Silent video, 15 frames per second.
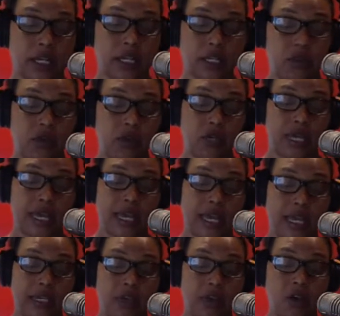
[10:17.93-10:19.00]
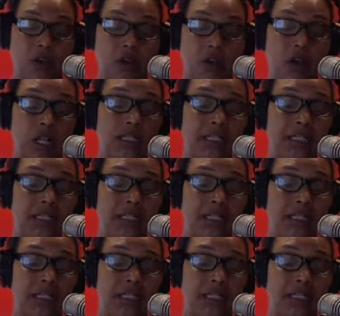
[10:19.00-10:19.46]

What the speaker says: You can call